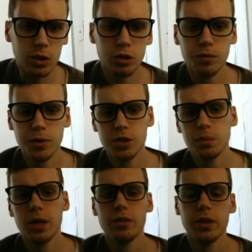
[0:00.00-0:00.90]
So if you're
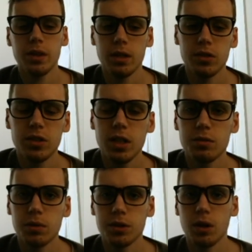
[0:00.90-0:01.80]
simulating the
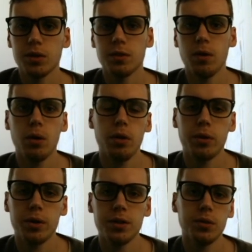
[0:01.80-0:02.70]
season results of all
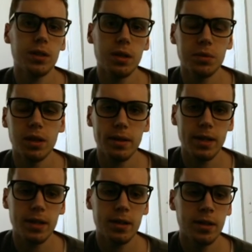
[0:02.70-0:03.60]
32 teams in the
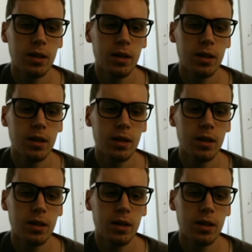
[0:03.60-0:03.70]
league,